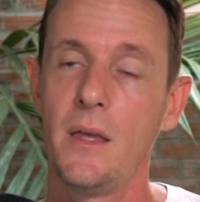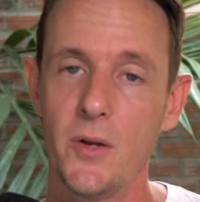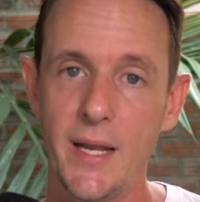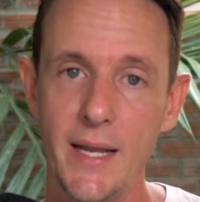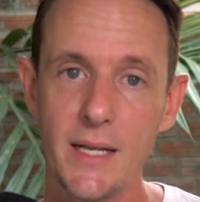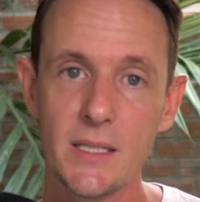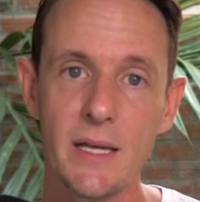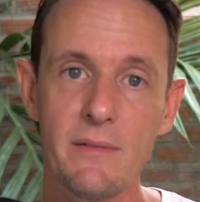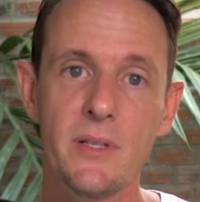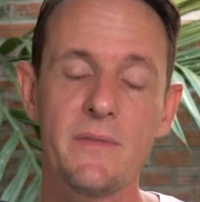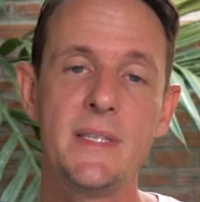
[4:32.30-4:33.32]
you're hitting a
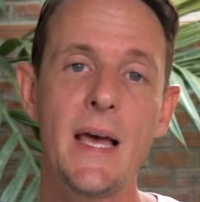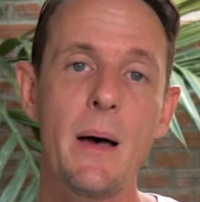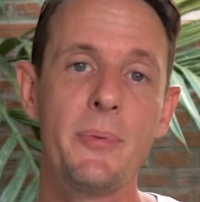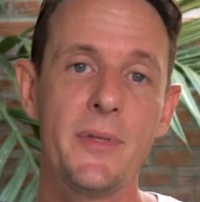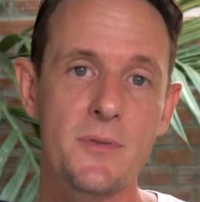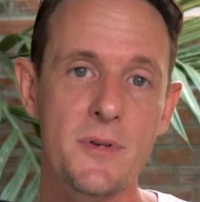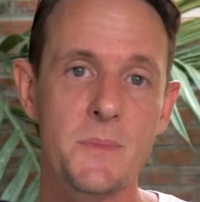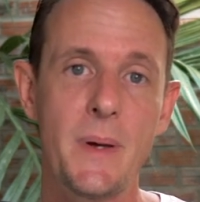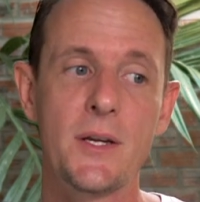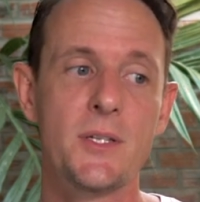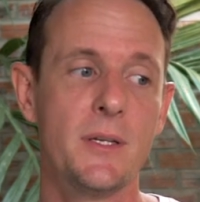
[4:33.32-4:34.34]
level of depth,
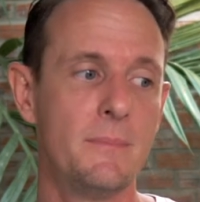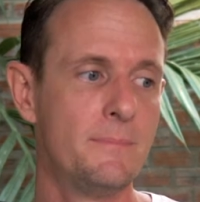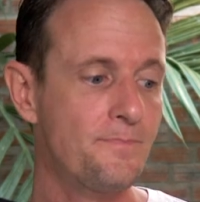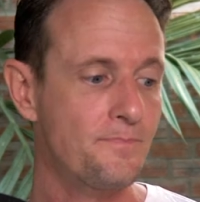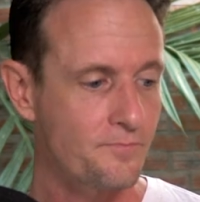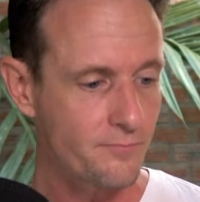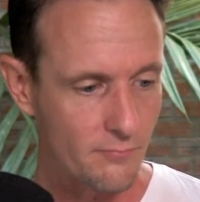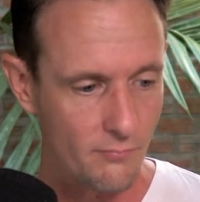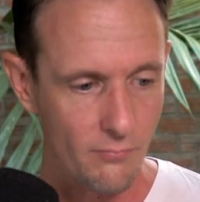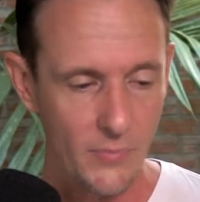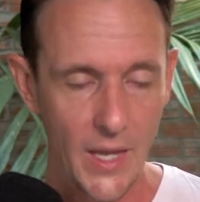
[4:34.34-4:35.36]
introspection,
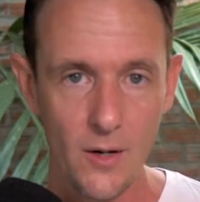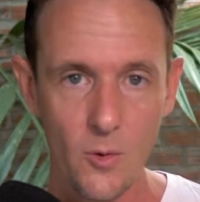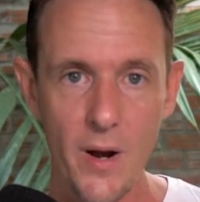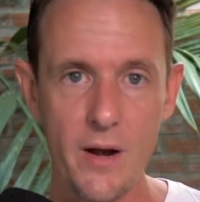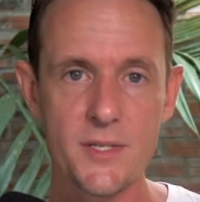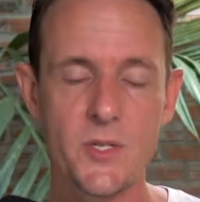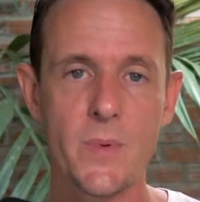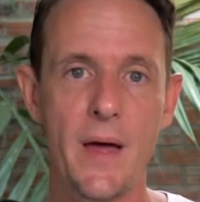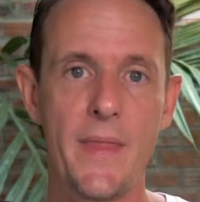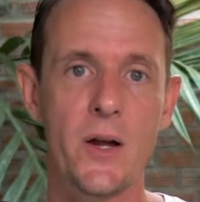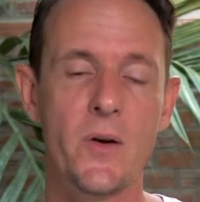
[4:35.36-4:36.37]
and awareness
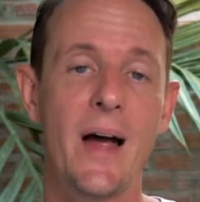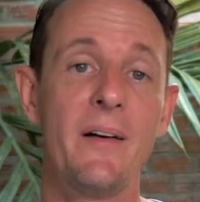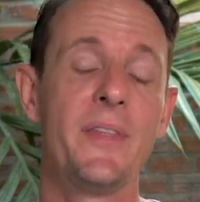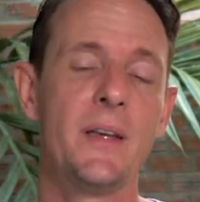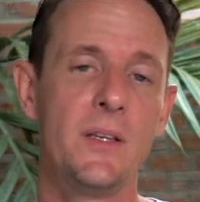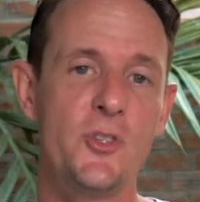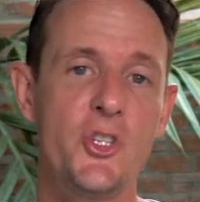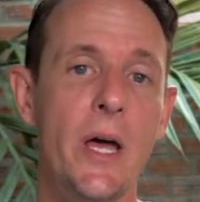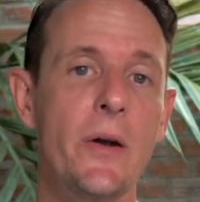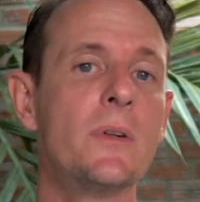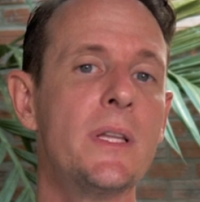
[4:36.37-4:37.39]
around that craft that
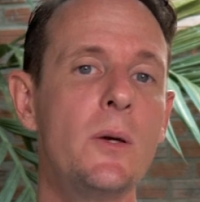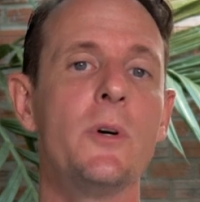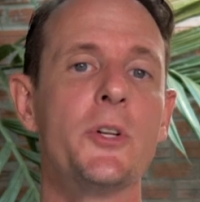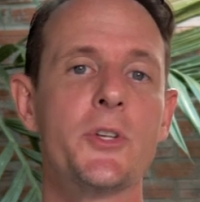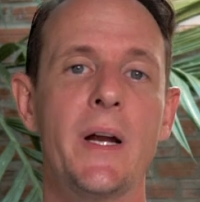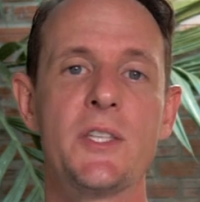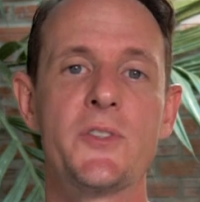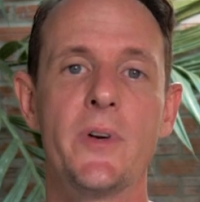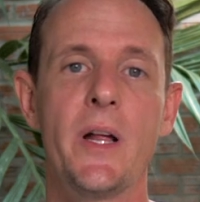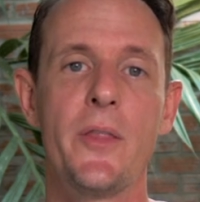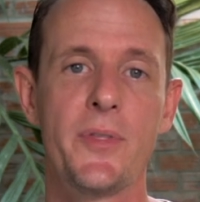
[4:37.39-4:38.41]
generally will
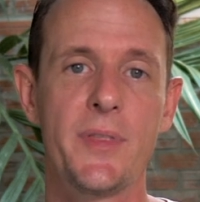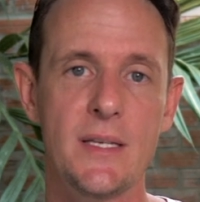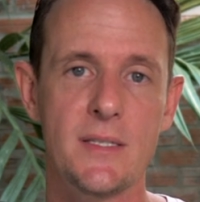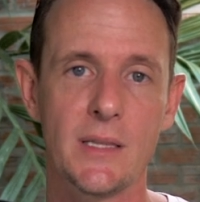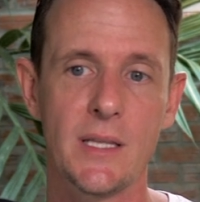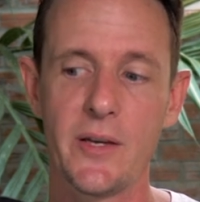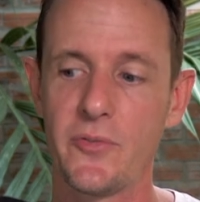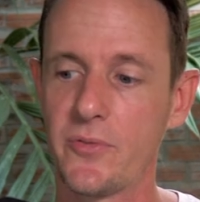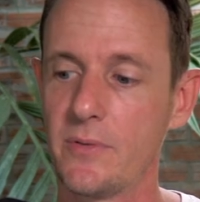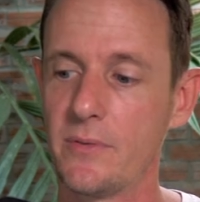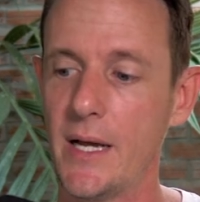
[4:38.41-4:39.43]
transfer to other things in
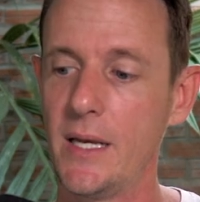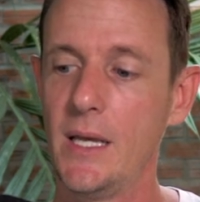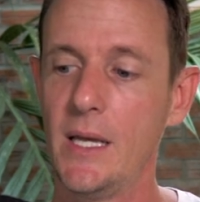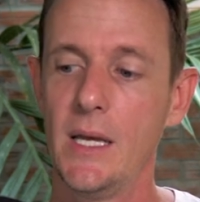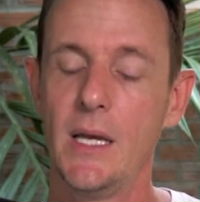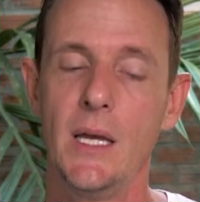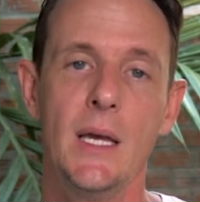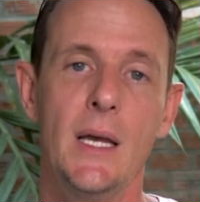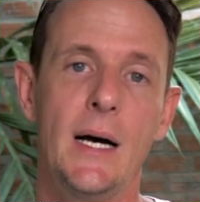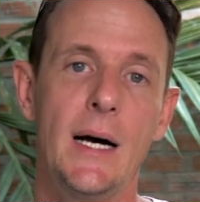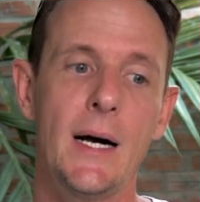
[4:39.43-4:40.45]
life, right?
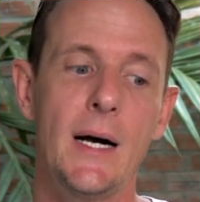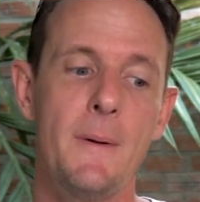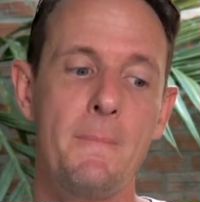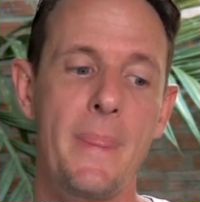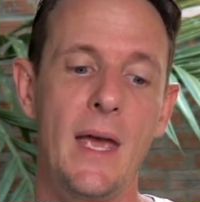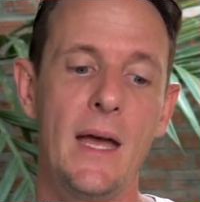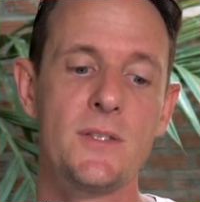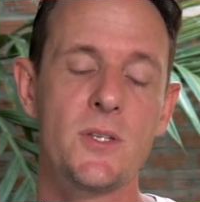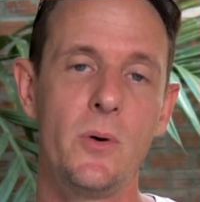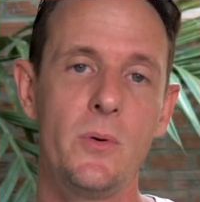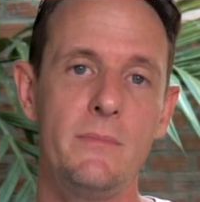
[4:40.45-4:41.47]
And
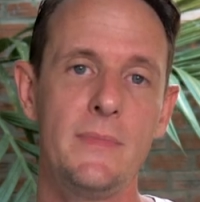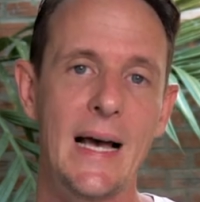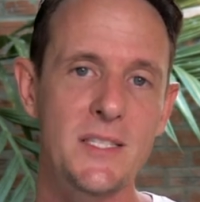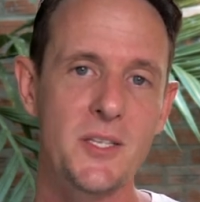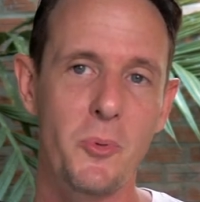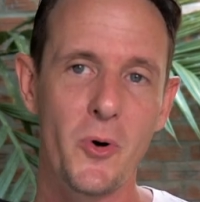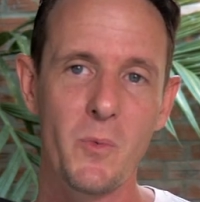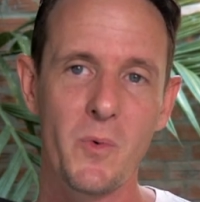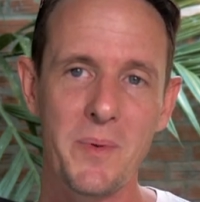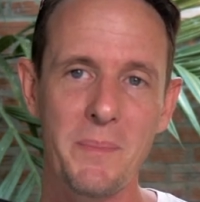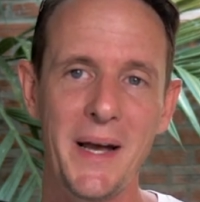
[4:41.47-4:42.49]
so that's a point
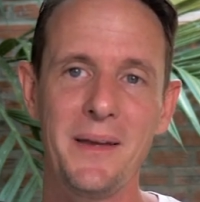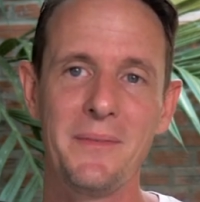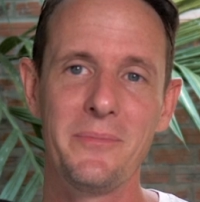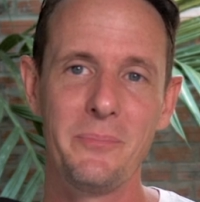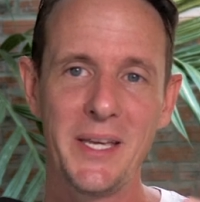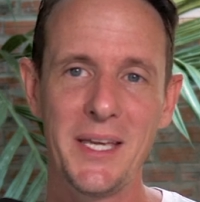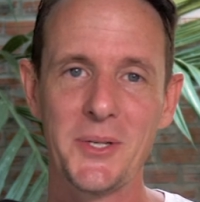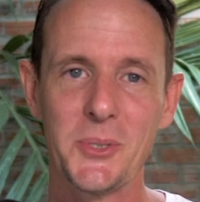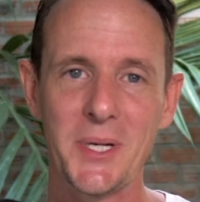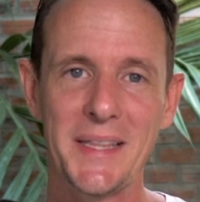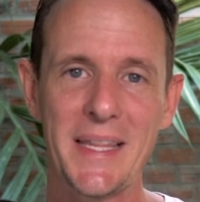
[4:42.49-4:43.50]
where we might begin to
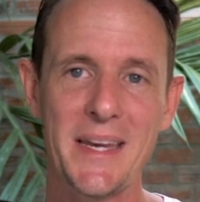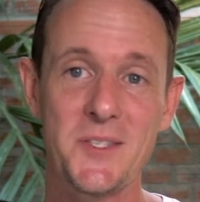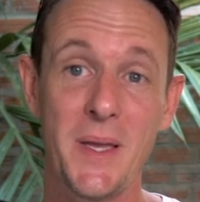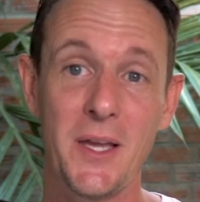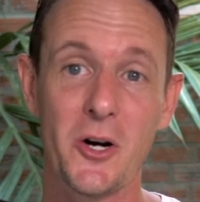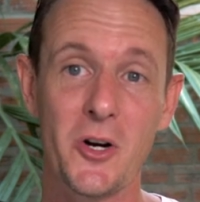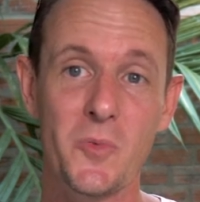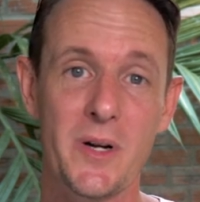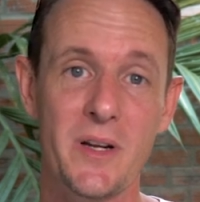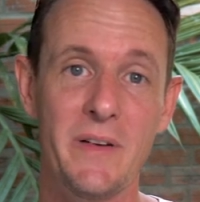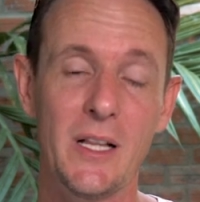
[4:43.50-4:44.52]
look at that as being
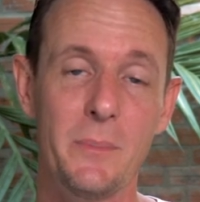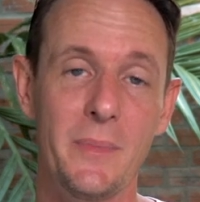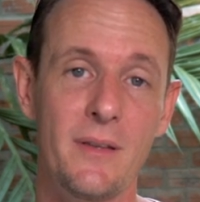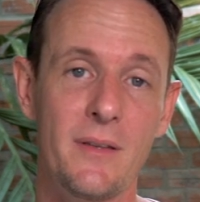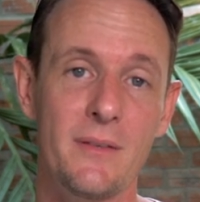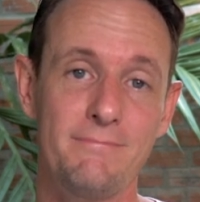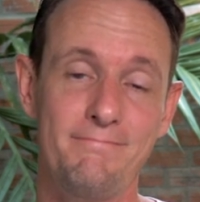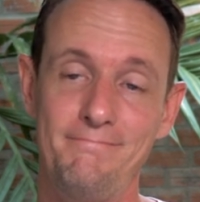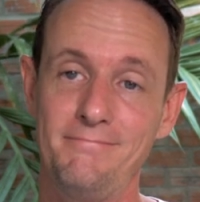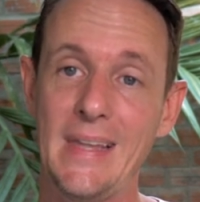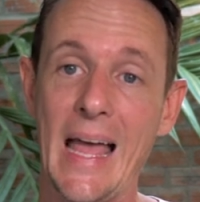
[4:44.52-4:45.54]
hardware development
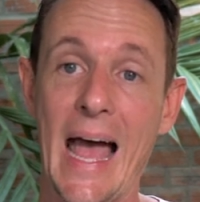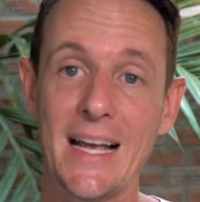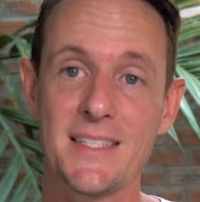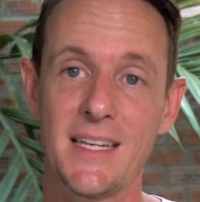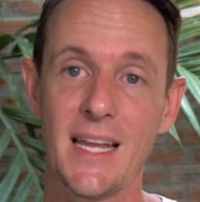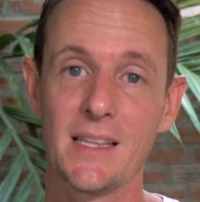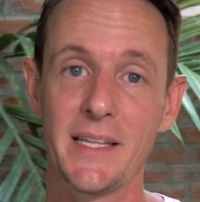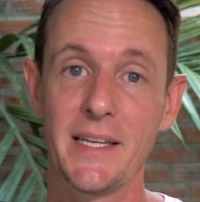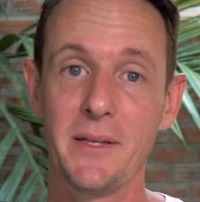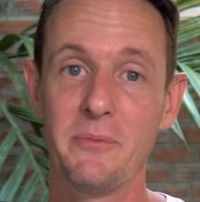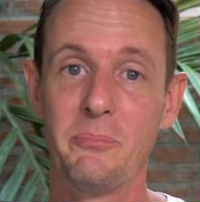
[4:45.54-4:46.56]

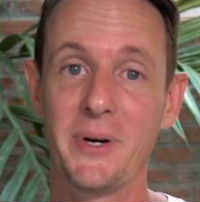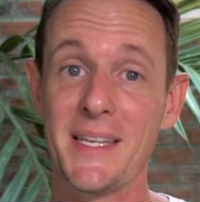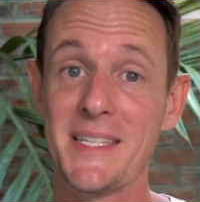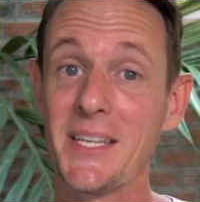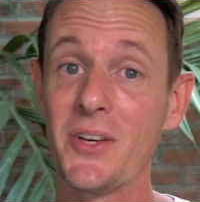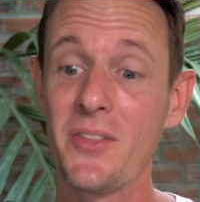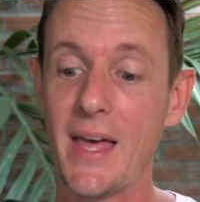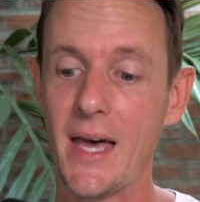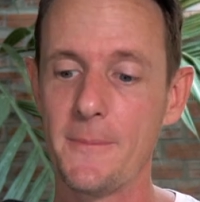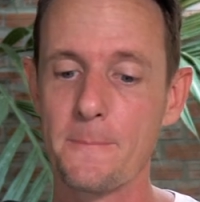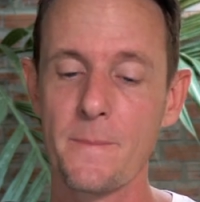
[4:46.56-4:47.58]
accidentally. But until
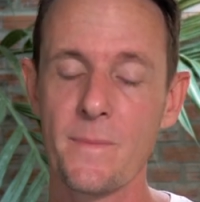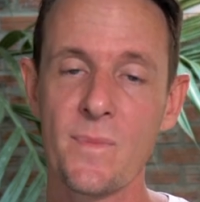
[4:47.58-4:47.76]
then,